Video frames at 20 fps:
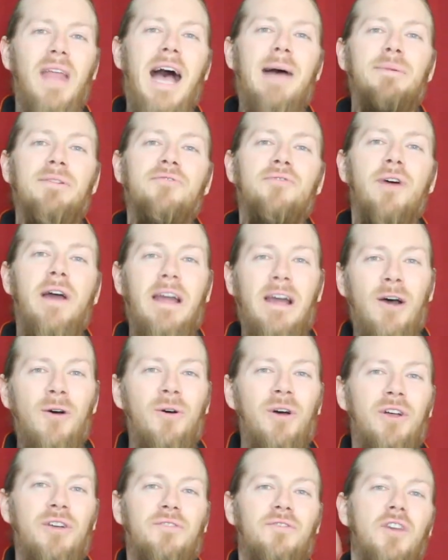I've been
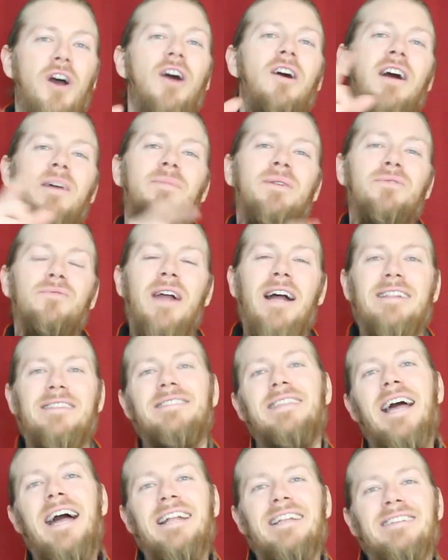Fuego, y'all have been Rad
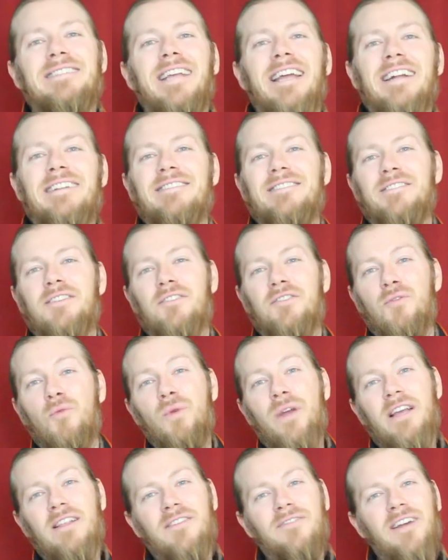Status, and until the
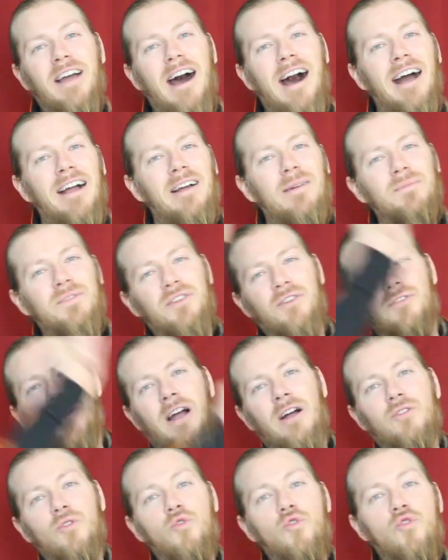Wheel of Ka comes
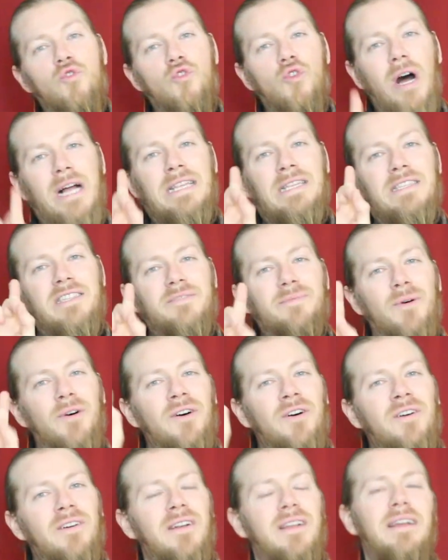around once
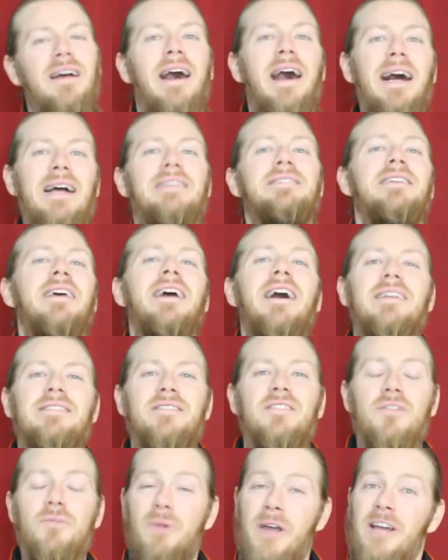more, I say
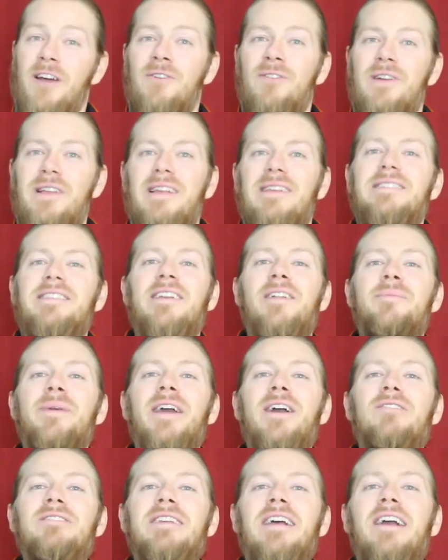hasta luego,
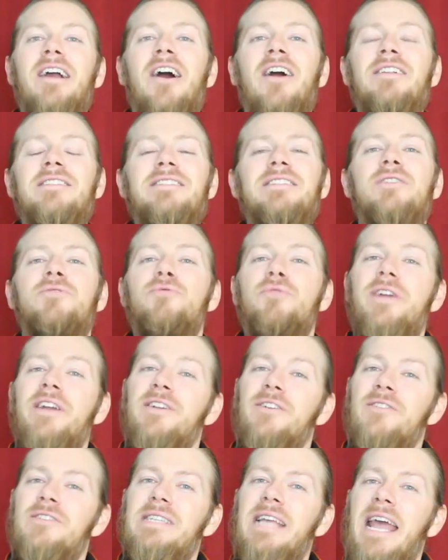Cinemigos and constant
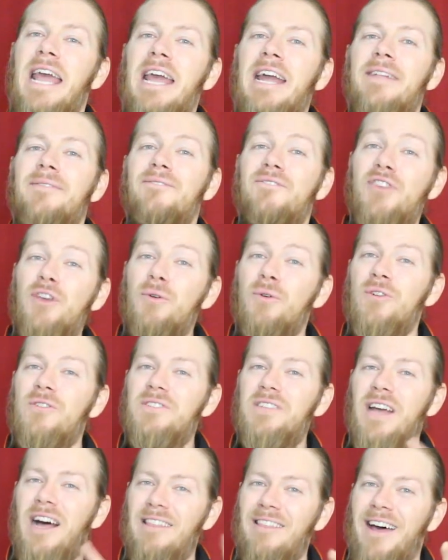readers and
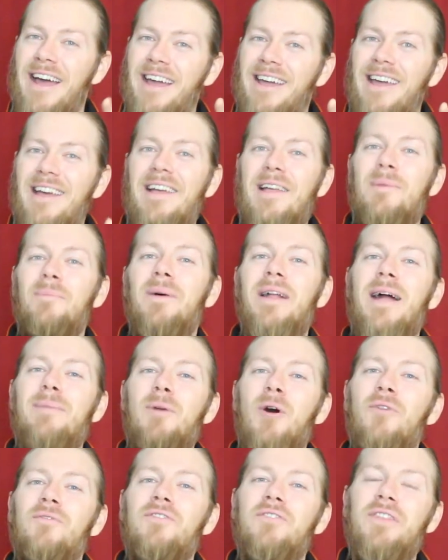viewers alike. But
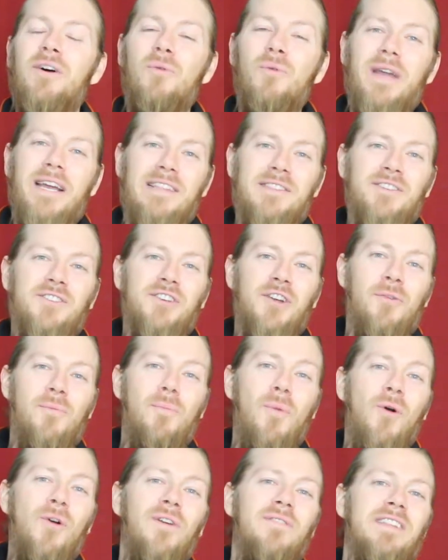I'm hopeful that we get to share
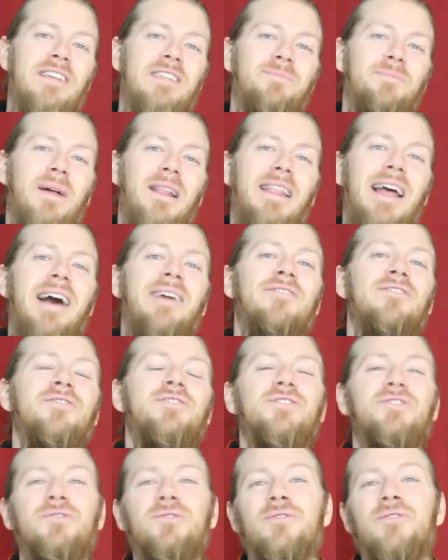more of this palaver
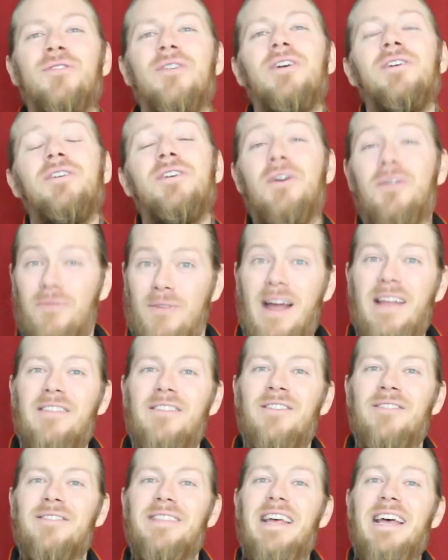sooner
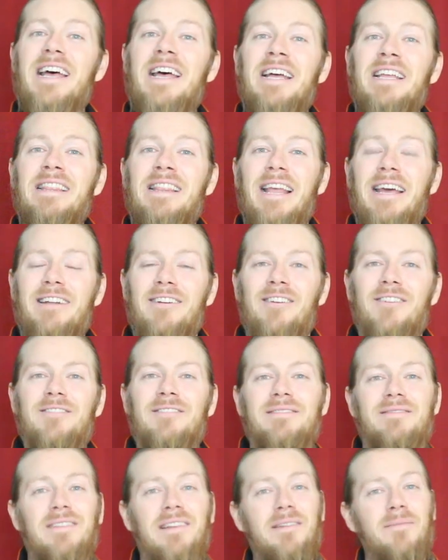rather than later.
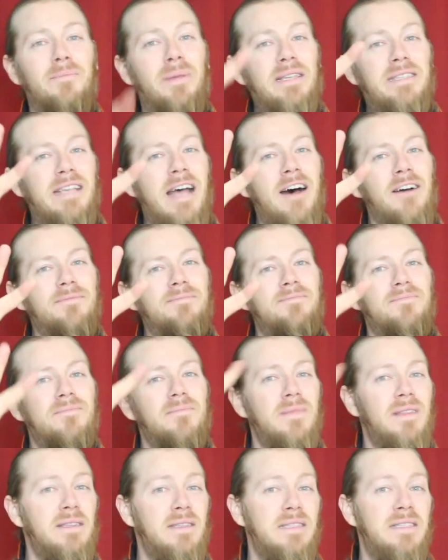Peace out,
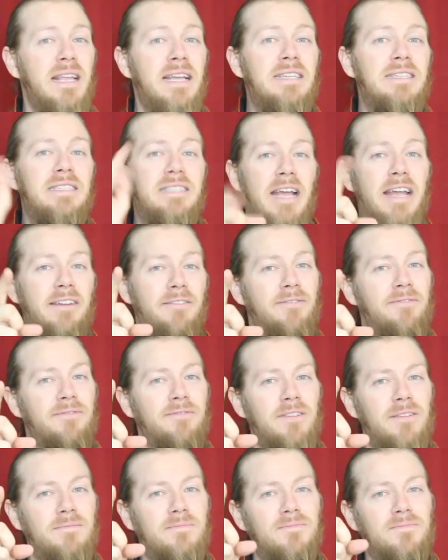stay
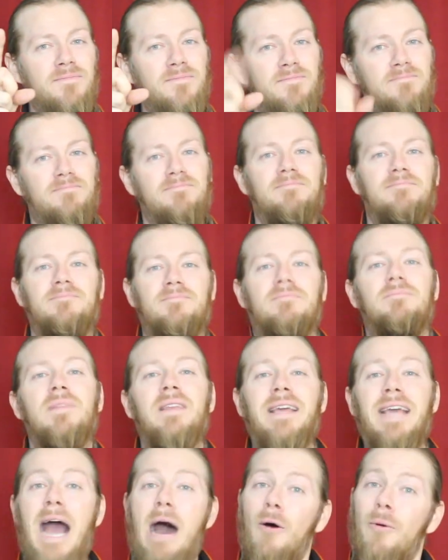safe.
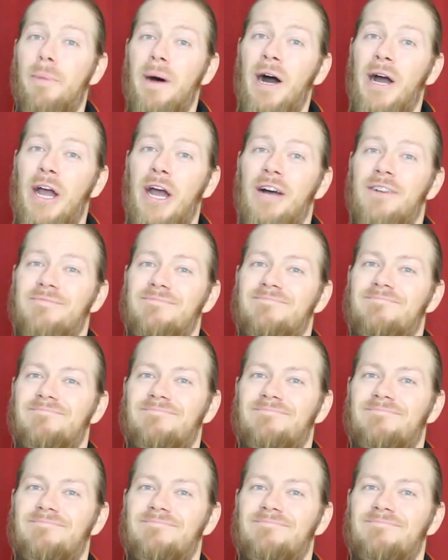Cowabunga.